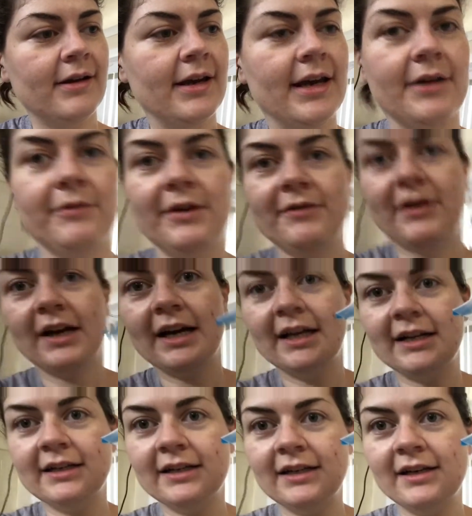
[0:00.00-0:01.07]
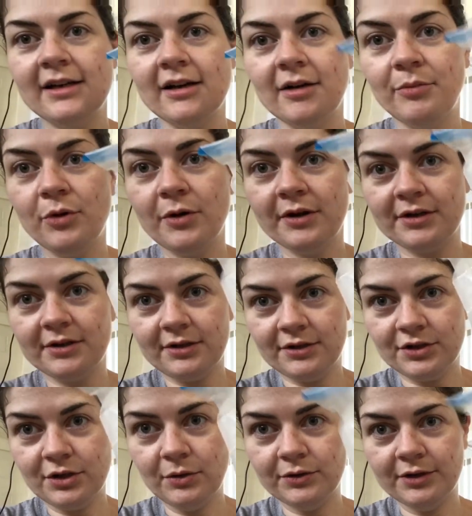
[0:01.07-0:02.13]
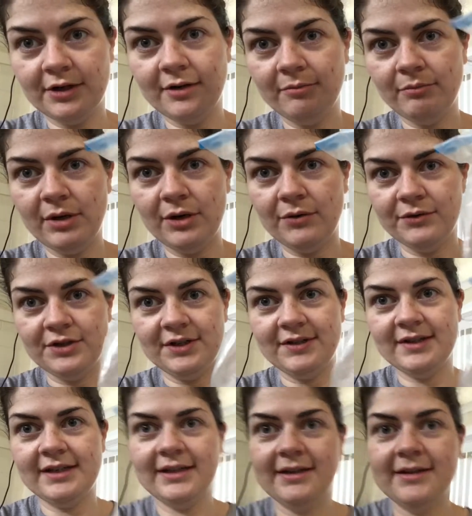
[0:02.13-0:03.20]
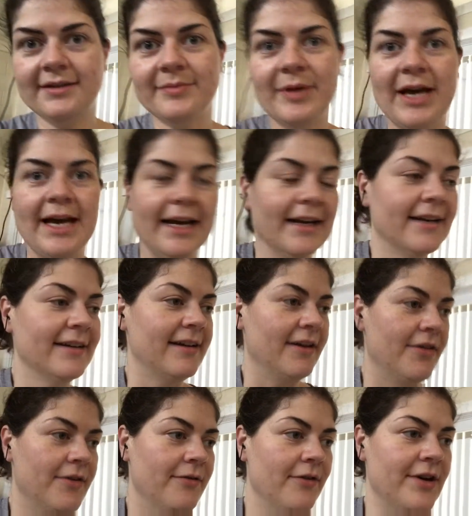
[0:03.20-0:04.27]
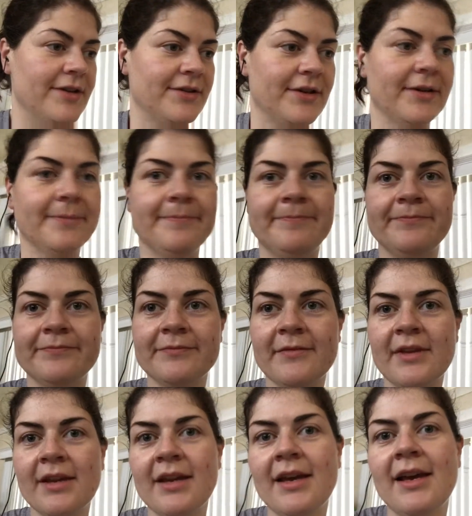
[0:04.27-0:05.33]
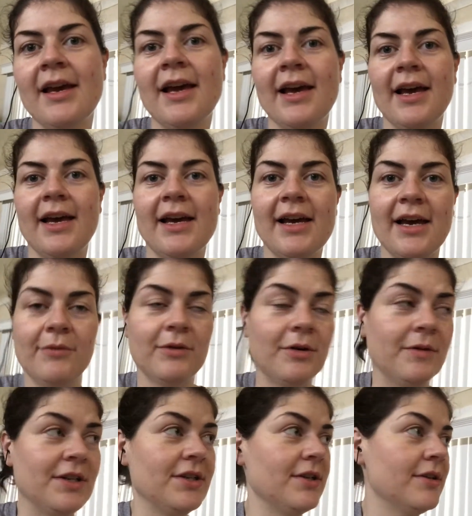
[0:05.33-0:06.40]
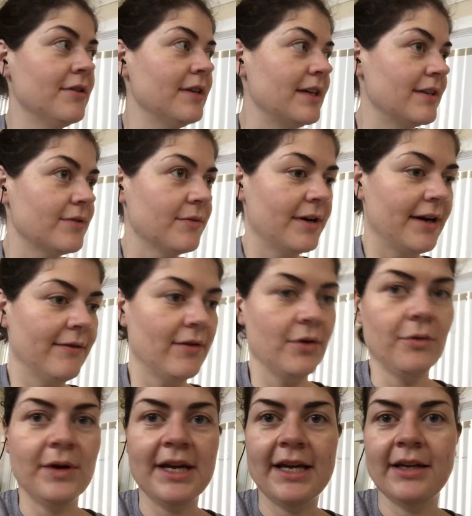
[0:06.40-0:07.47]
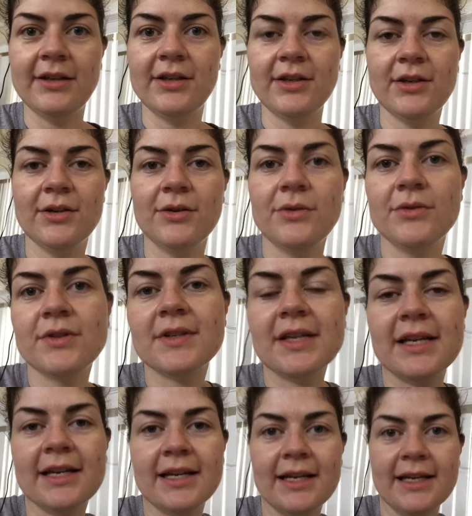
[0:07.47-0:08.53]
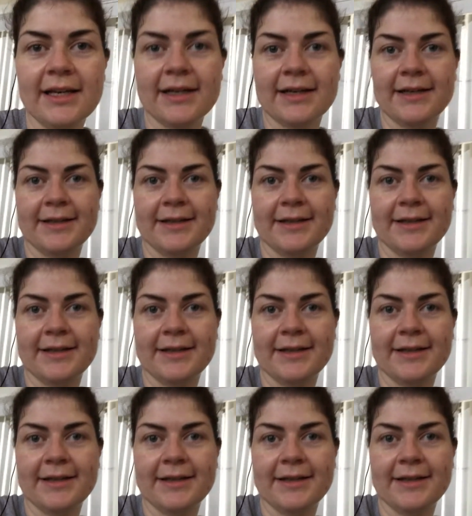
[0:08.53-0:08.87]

and we've got a pork shoulder bone just sitting in this bag in the freezer. And what we do is whenever we use any